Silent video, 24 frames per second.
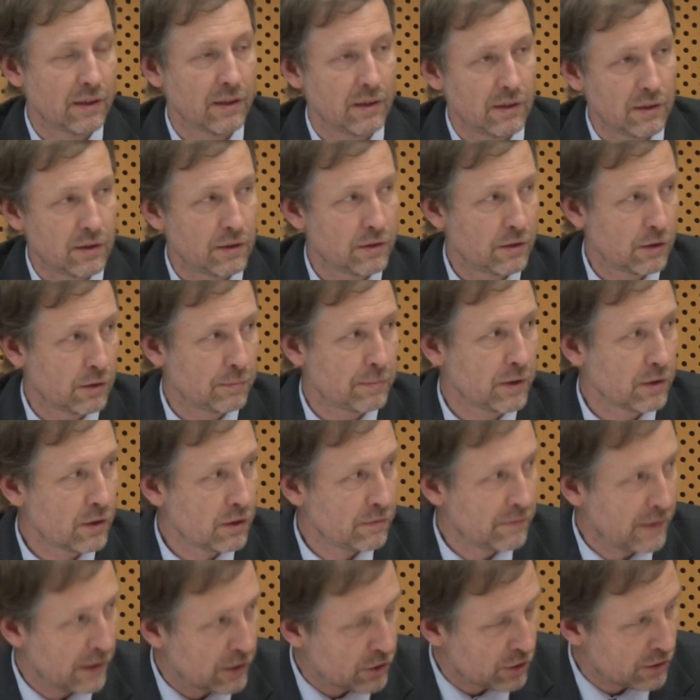the European
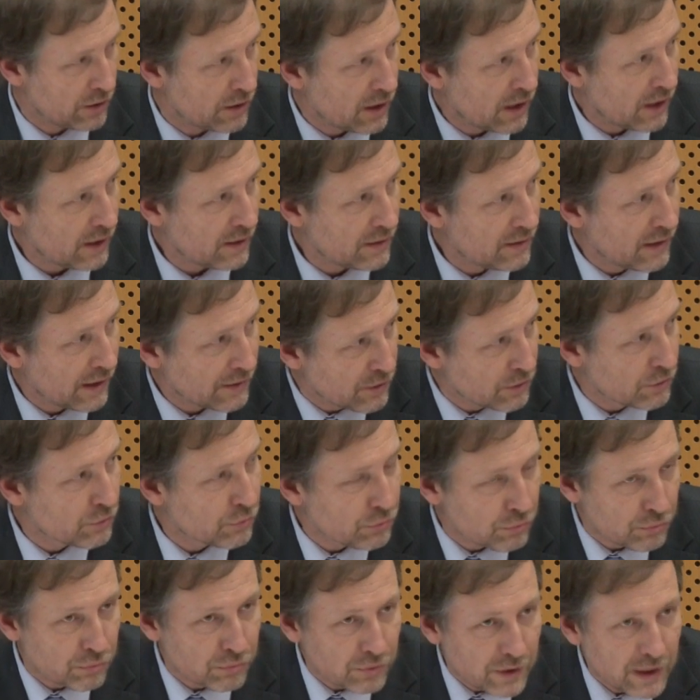Convention, doesn't
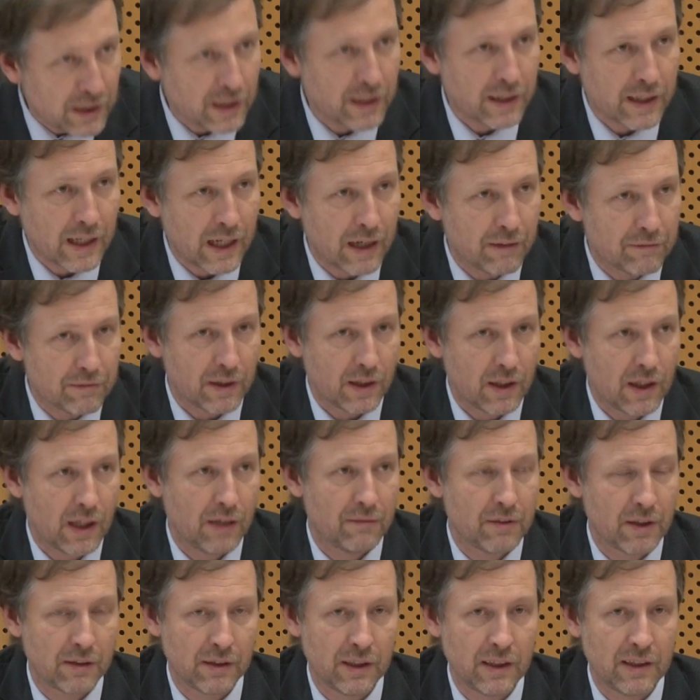really have
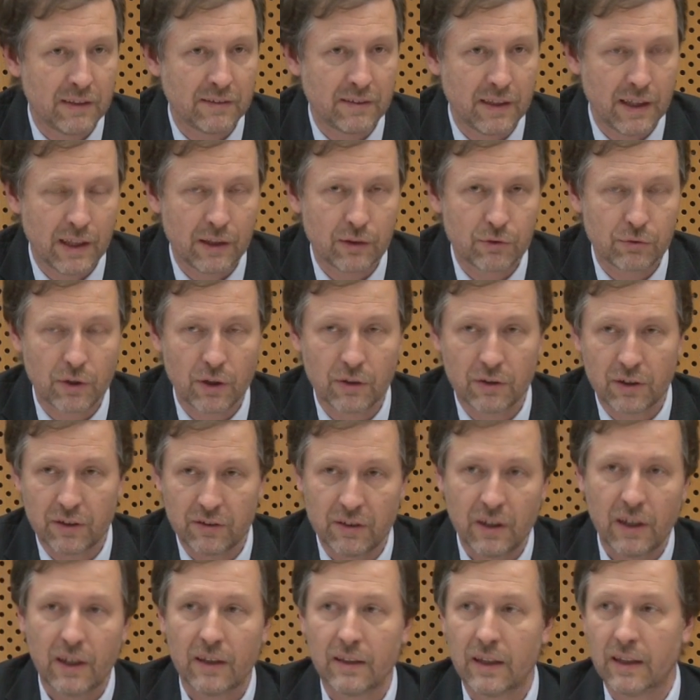a very easy entry on
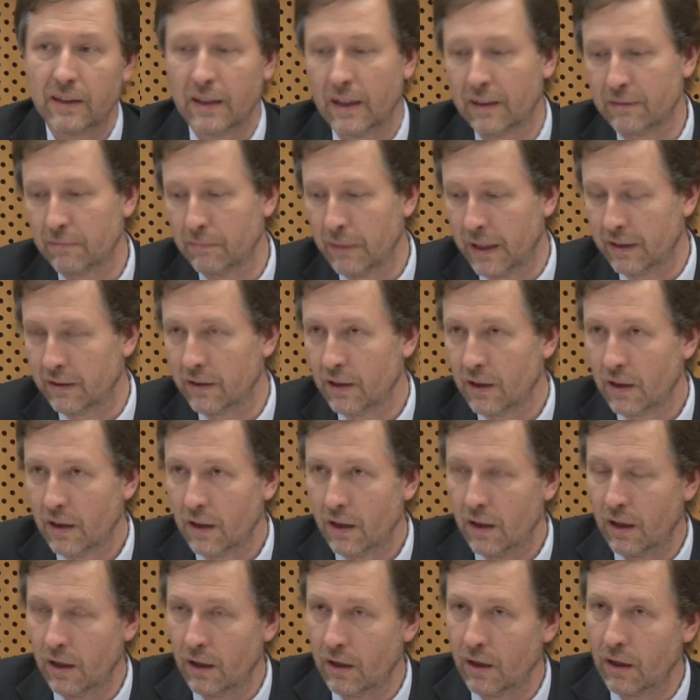this. That has made
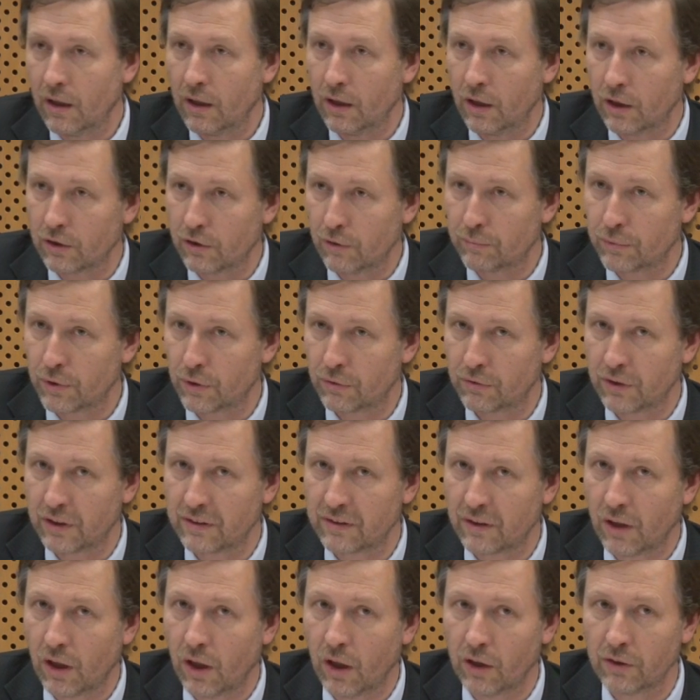a lot of
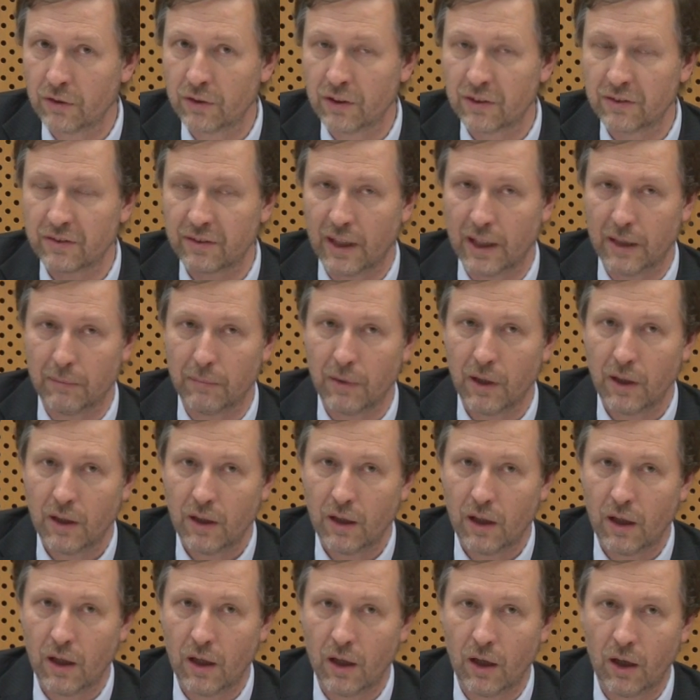progress on the same
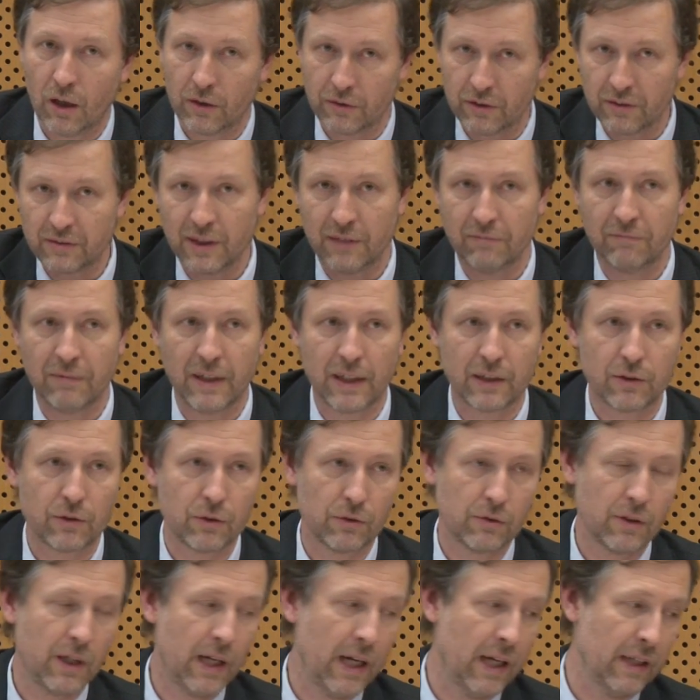
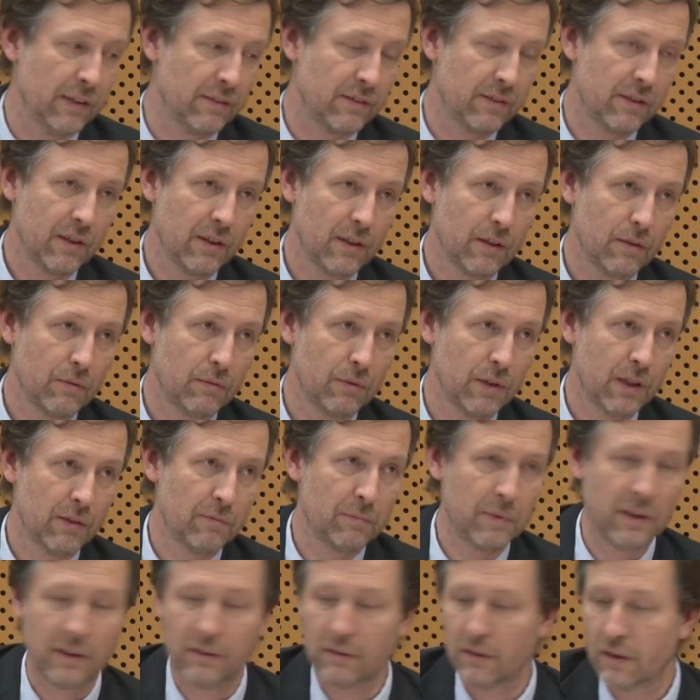vector as we
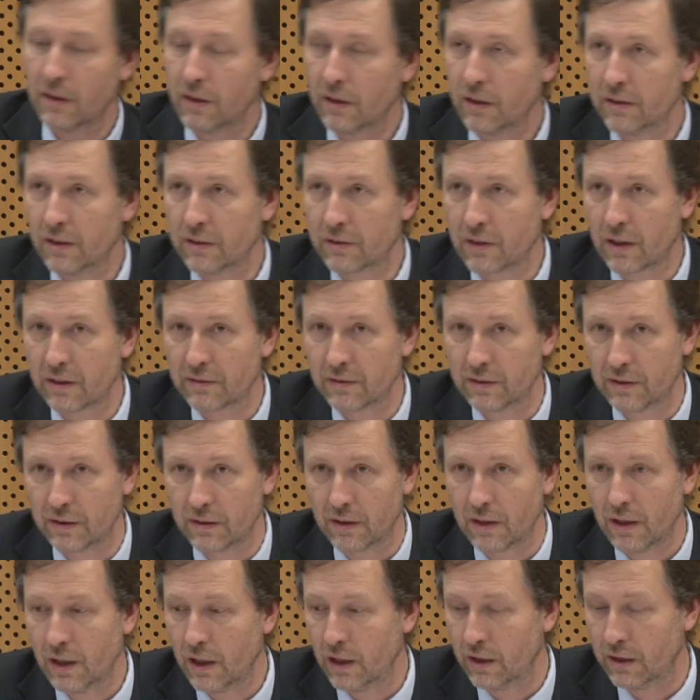have been
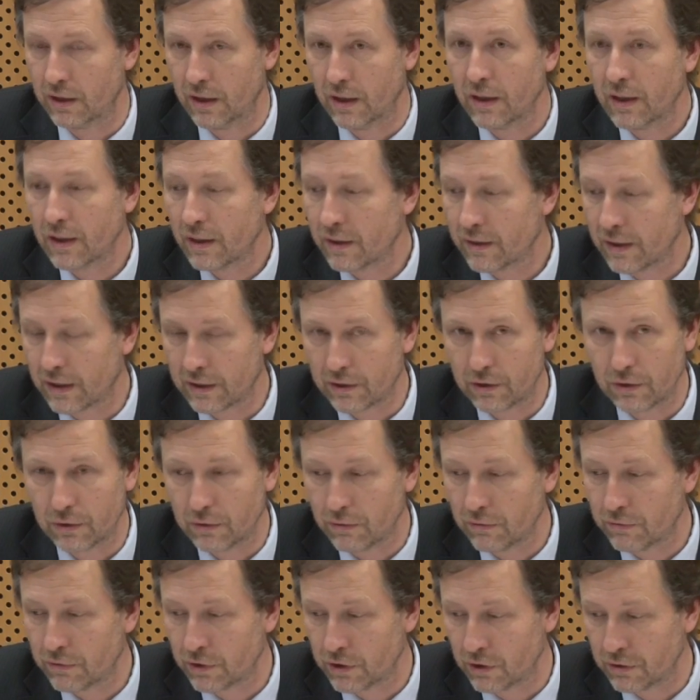discussing earlier. Thank
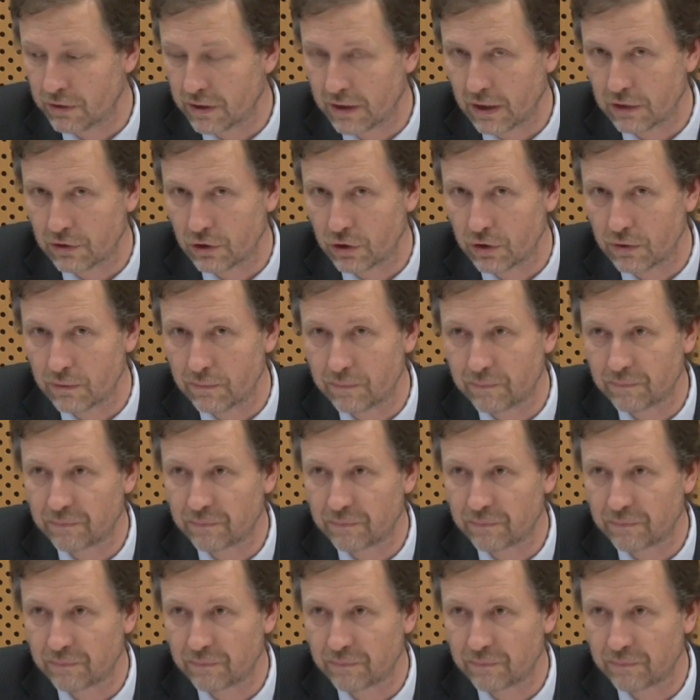you for your attention.